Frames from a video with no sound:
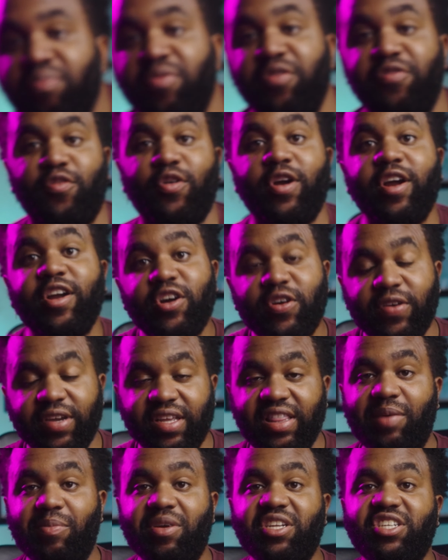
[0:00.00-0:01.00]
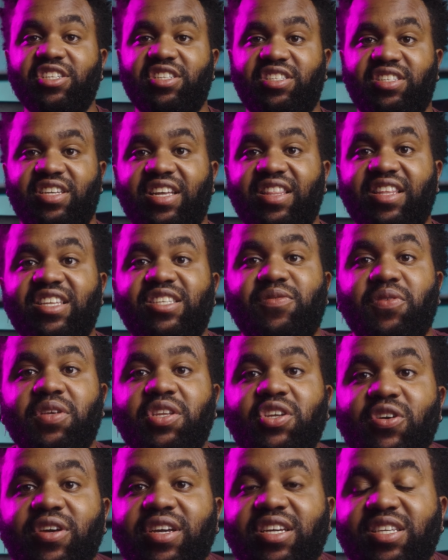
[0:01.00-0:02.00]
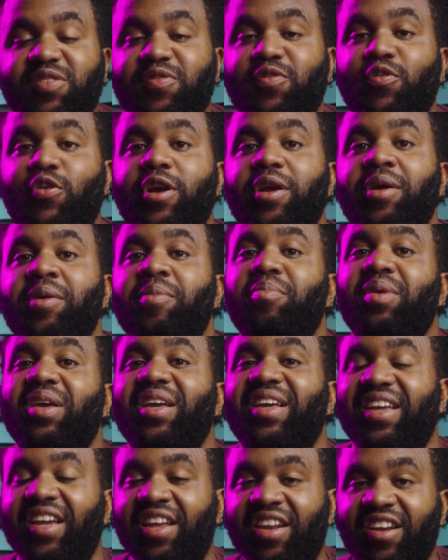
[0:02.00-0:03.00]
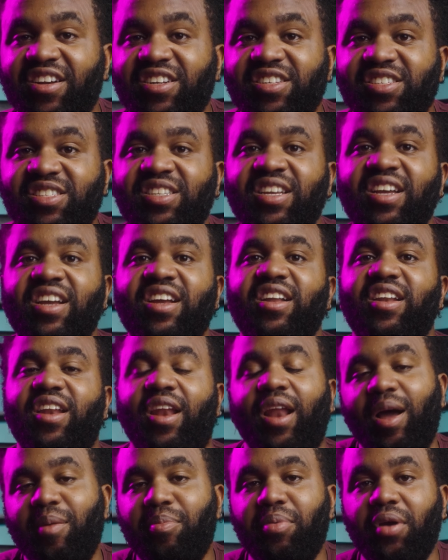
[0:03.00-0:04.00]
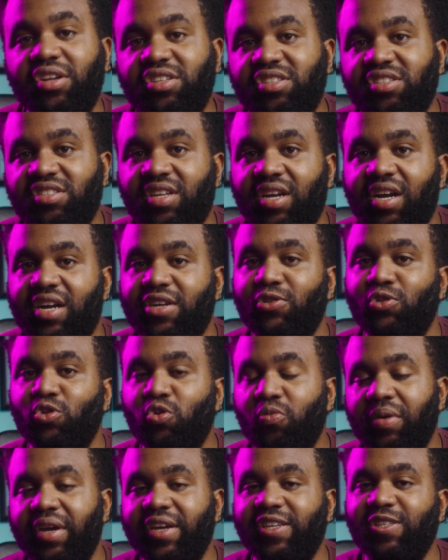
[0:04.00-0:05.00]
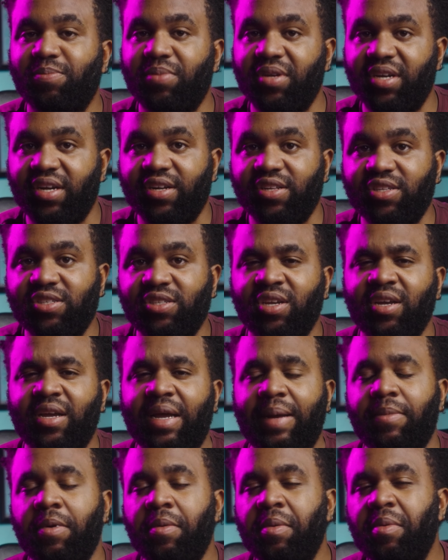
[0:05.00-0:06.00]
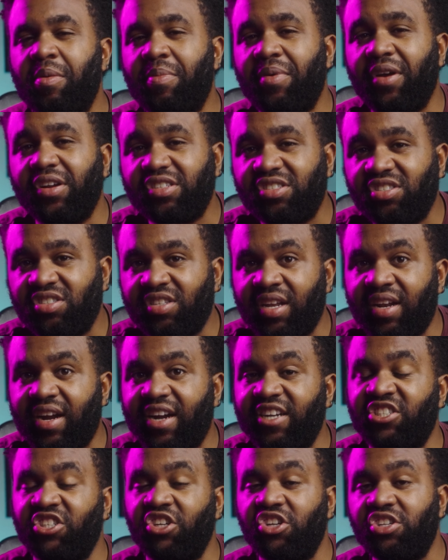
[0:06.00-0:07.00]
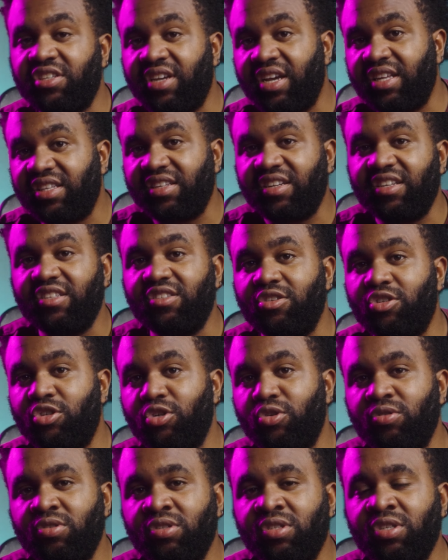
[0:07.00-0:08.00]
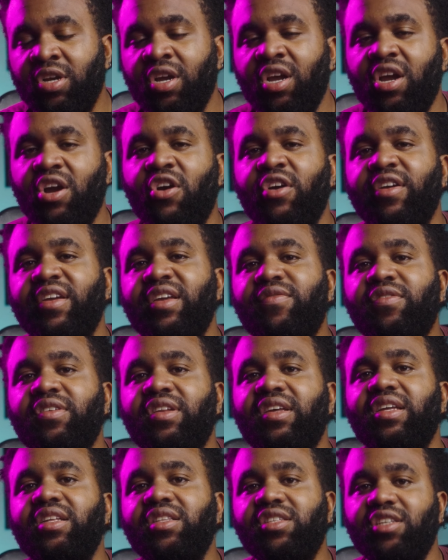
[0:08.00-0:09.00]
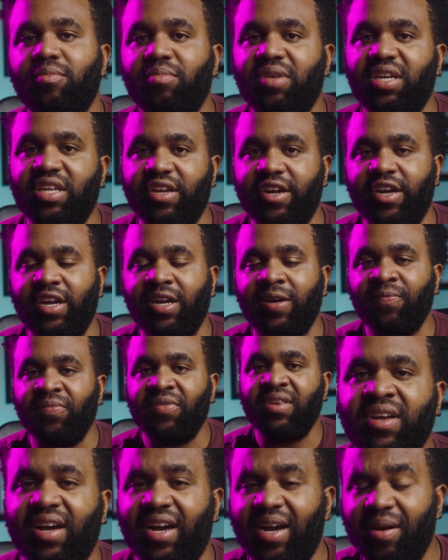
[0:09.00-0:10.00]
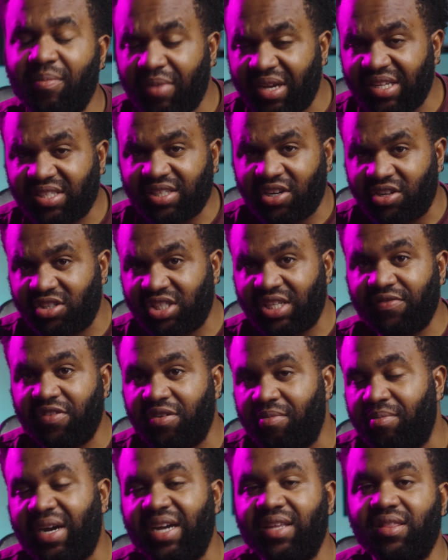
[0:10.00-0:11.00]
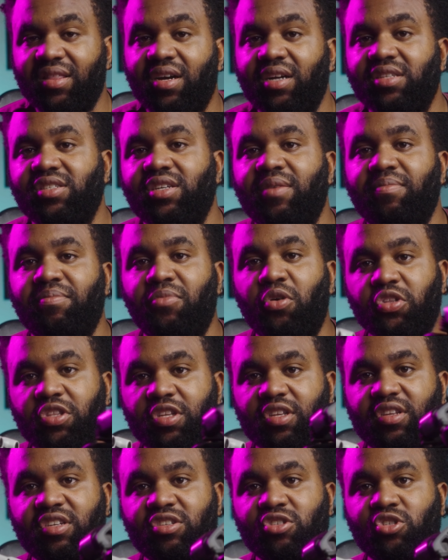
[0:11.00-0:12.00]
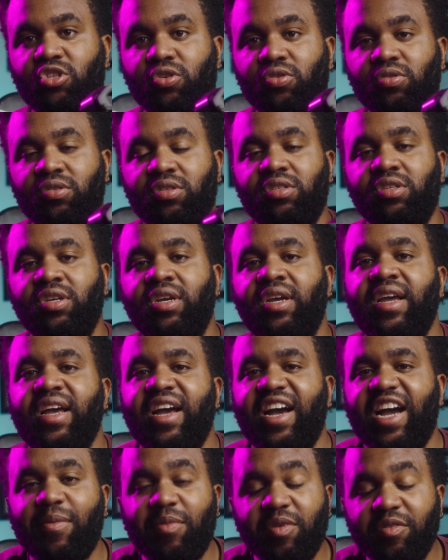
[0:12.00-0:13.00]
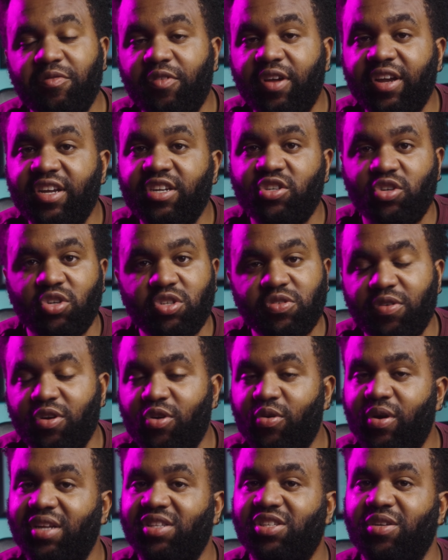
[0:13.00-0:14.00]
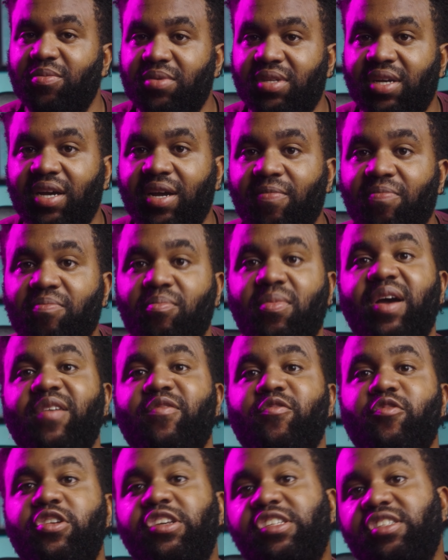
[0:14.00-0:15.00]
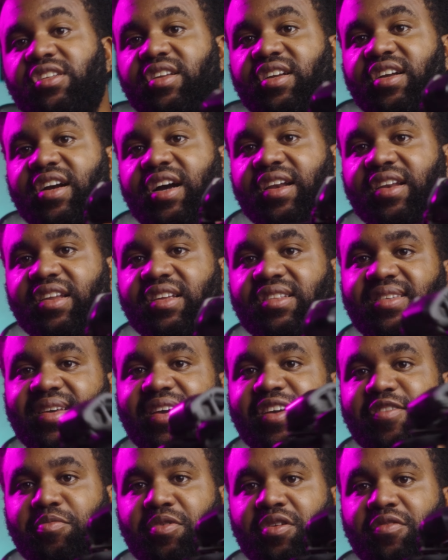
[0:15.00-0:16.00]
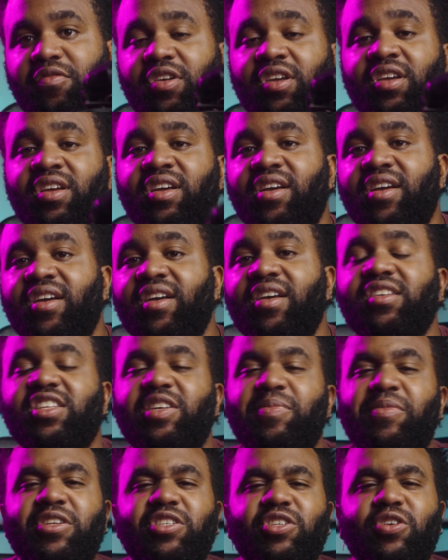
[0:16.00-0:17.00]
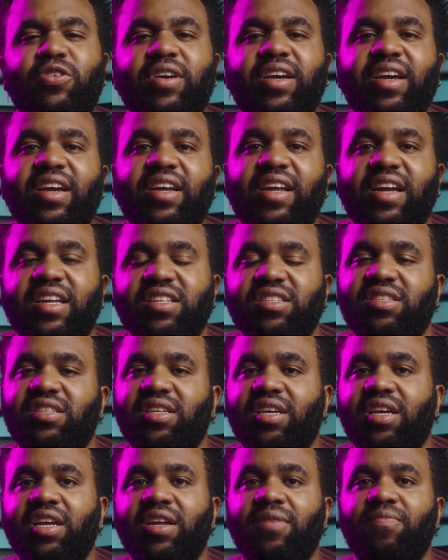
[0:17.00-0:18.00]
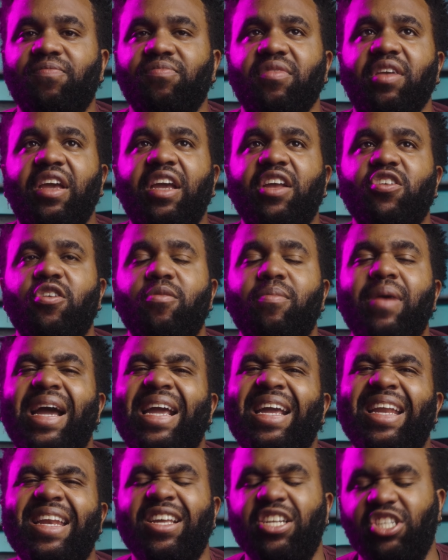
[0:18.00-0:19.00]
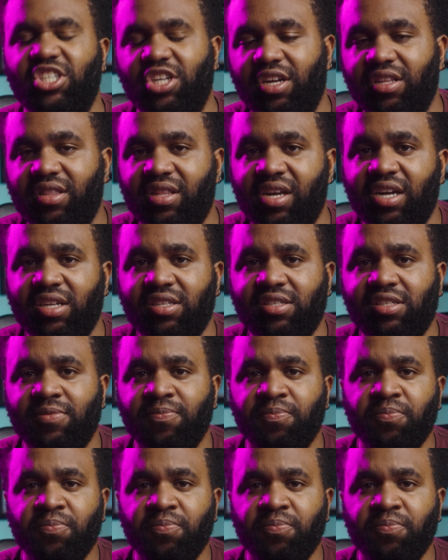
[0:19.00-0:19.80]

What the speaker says: before I go in, let me just say this video is for beginners, not persons that are super experienced, but maybe persons that are just getting into drones or even intermediate. I'm basically just giving my thoughts on both of these drones. I've been flying drones for quite some time, but I've recently gotten into FPV. So let me just go ahead and say, my initial thoughts.